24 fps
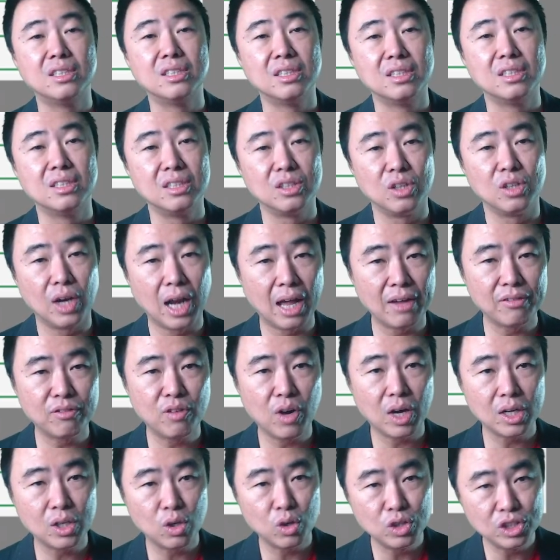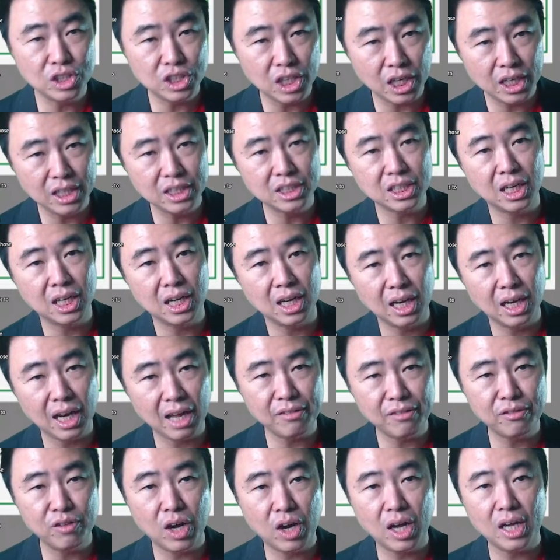Your life guard don't change. A
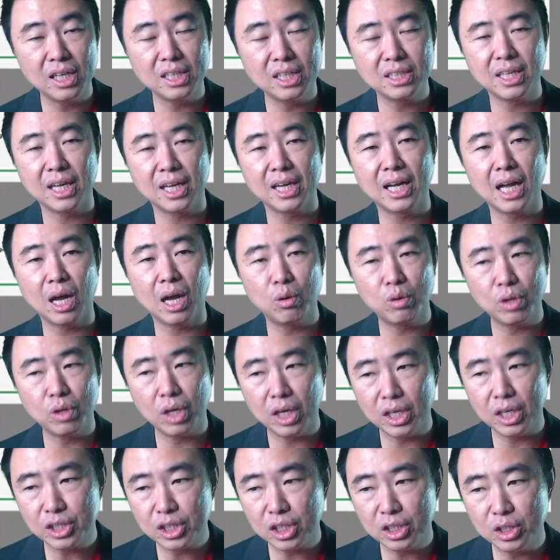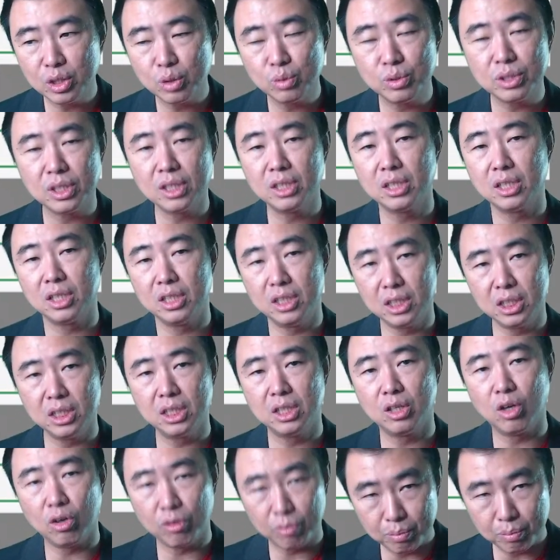life guard is a calculation using the year
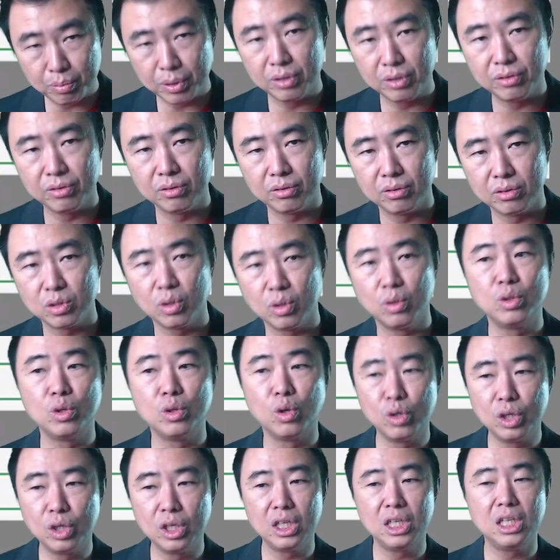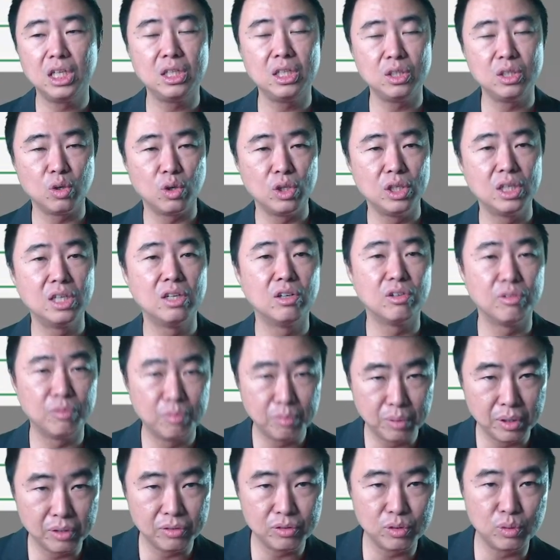of birth. So you only need your year of
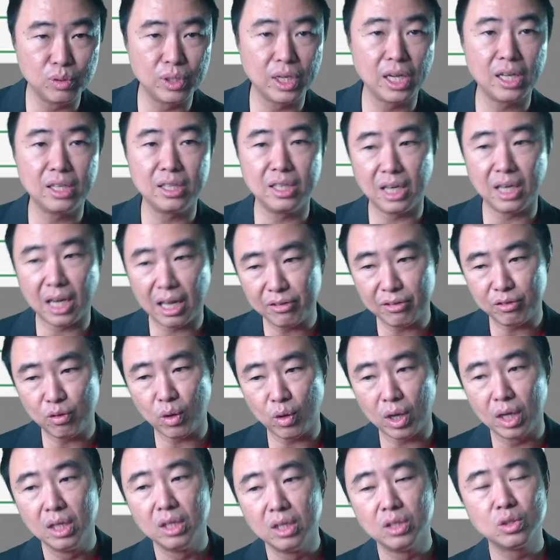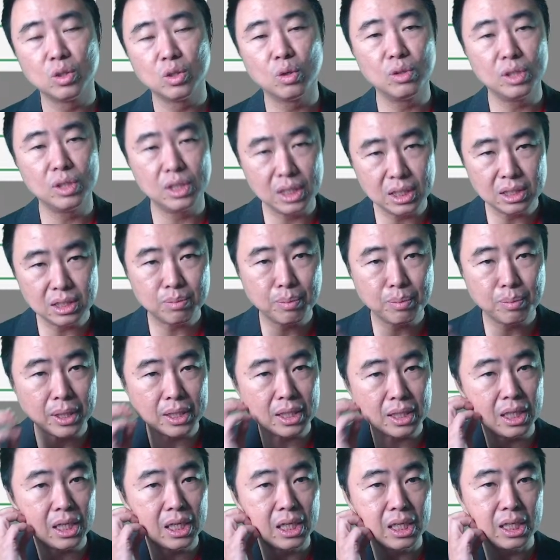birth to get the life guard. So this
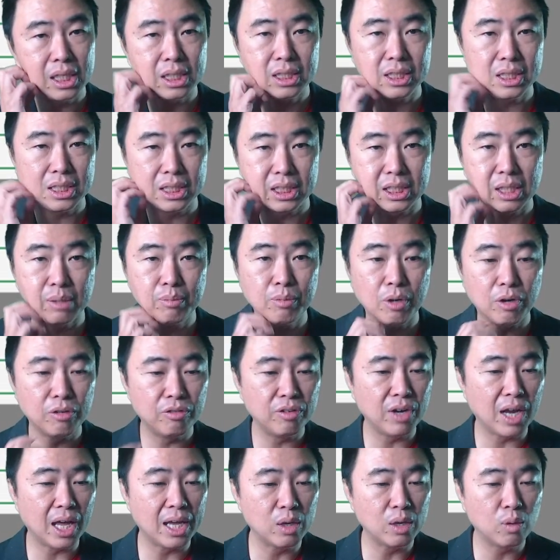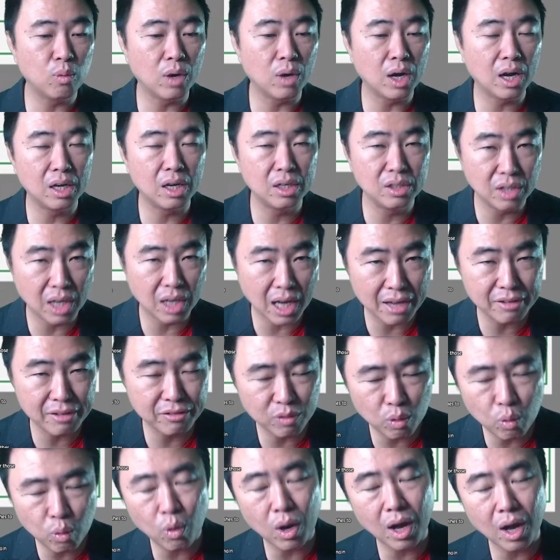particular system of life
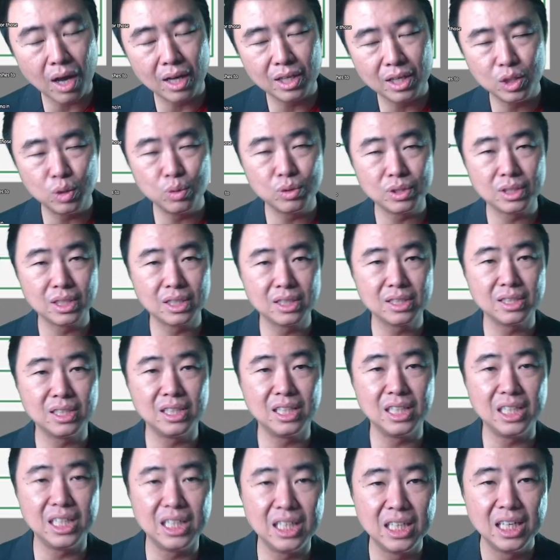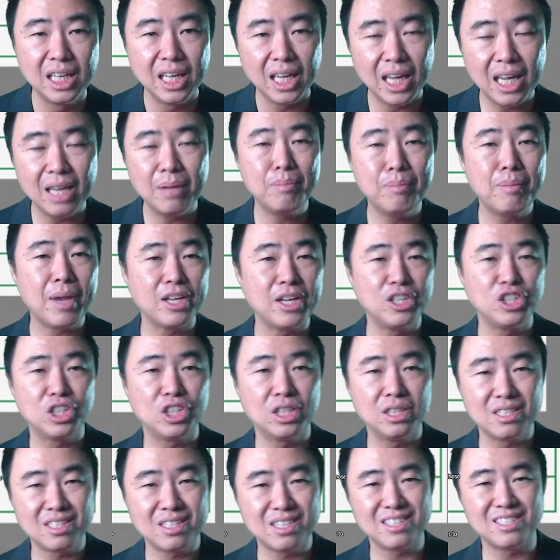guard uses the
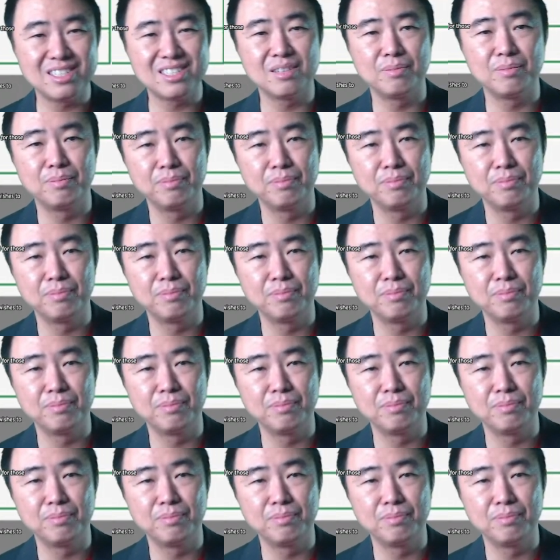8-mansion system.